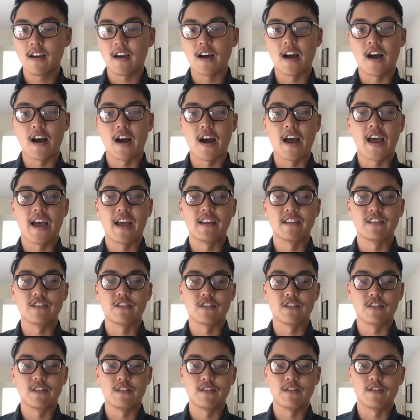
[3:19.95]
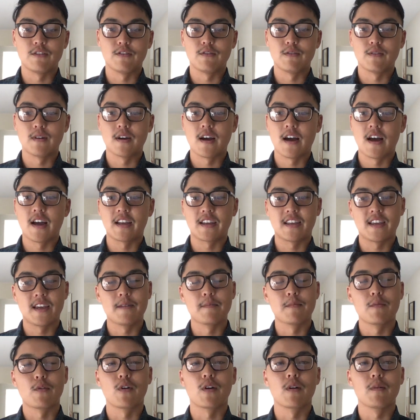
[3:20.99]
as you
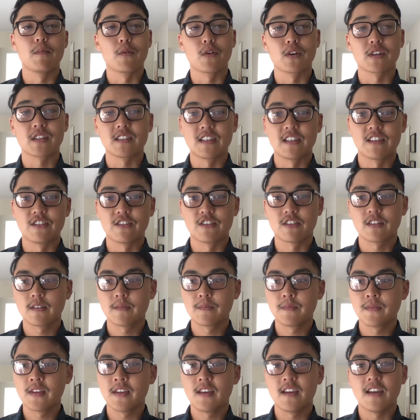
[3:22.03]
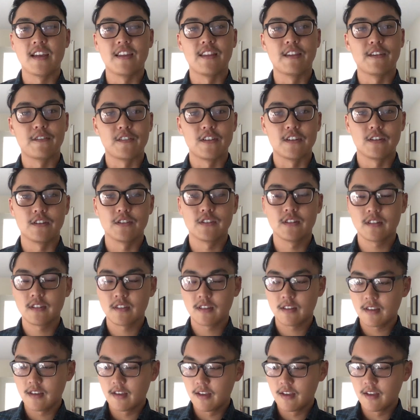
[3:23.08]
get more and more senior in the field.